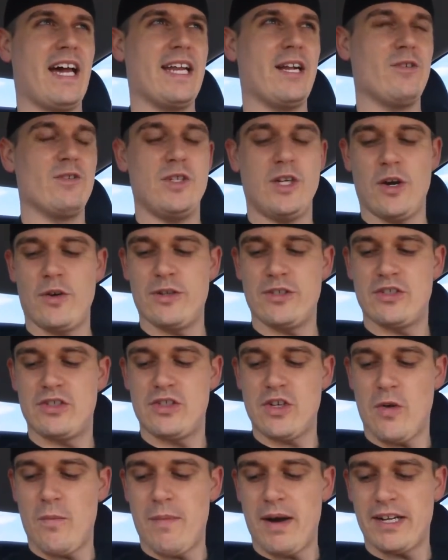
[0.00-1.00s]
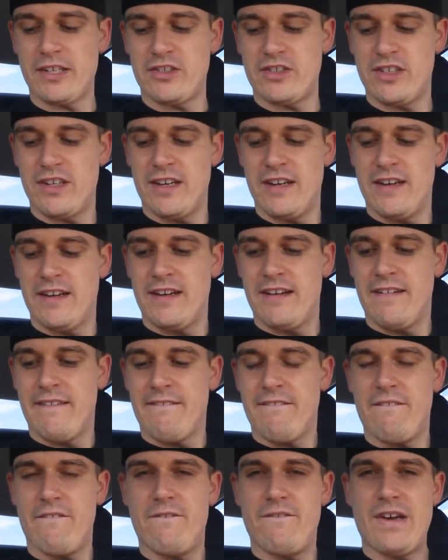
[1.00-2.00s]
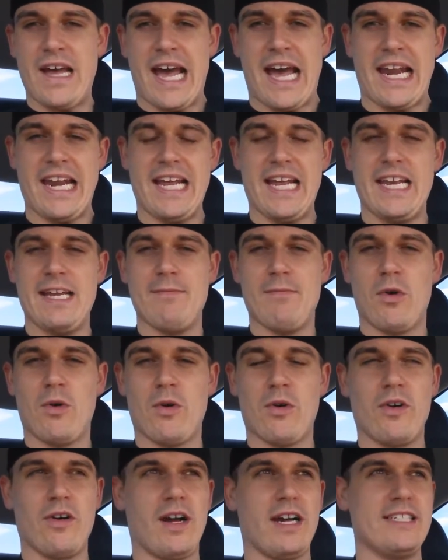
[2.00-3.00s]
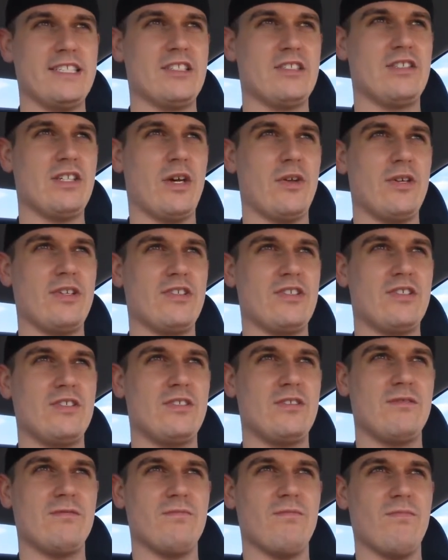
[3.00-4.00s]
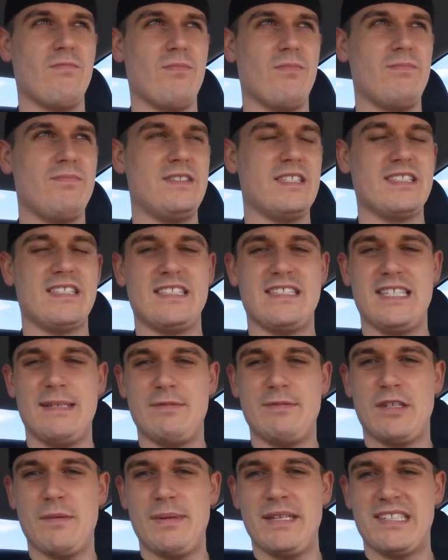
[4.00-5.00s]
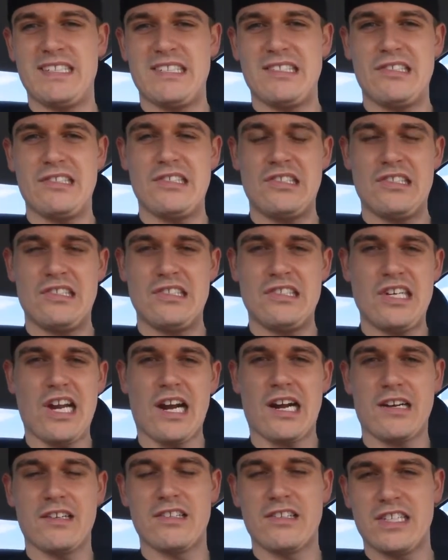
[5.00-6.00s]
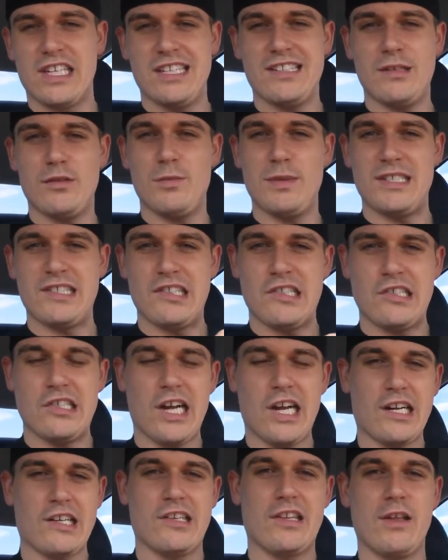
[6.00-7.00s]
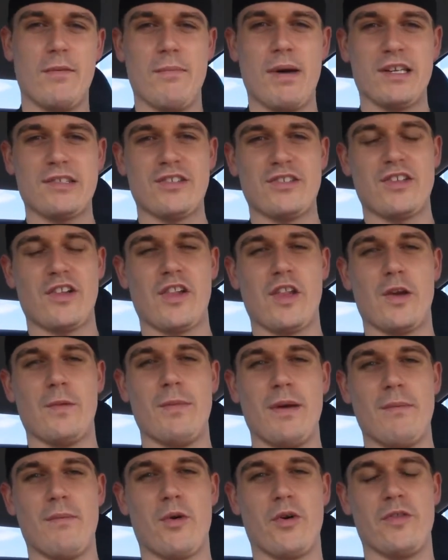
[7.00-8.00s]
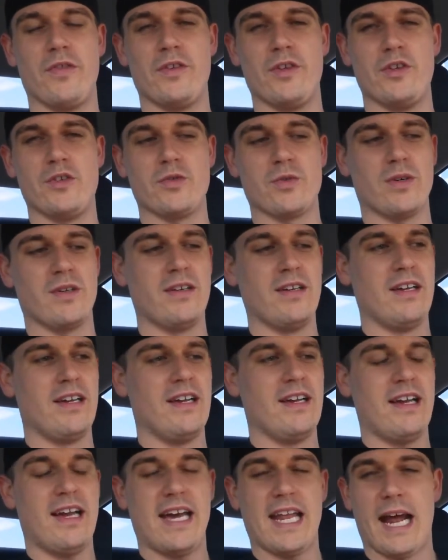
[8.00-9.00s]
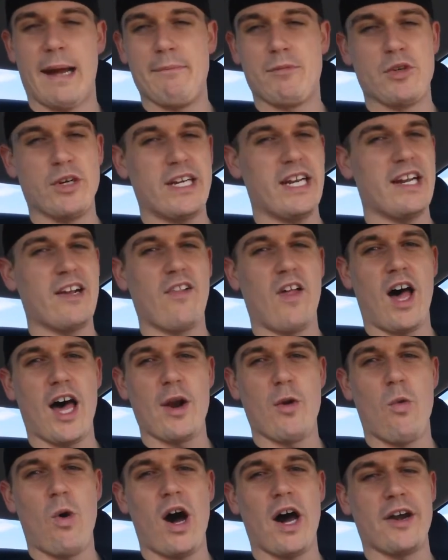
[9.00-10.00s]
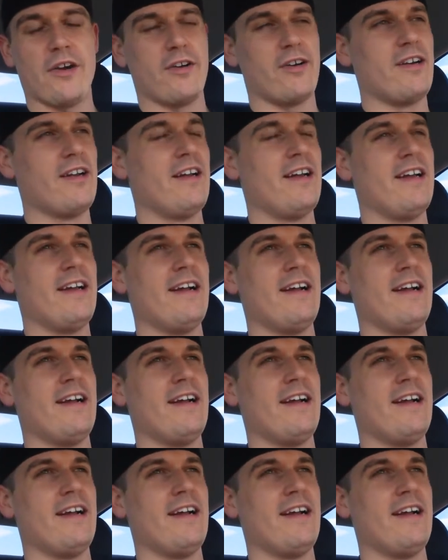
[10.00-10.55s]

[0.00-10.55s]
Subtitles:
I don't notice so much fat anymore. I just notice it seems to be stuck. The skin seems to be stuck to the muscles a little bit more than usual. And I'm drinking a lot of water.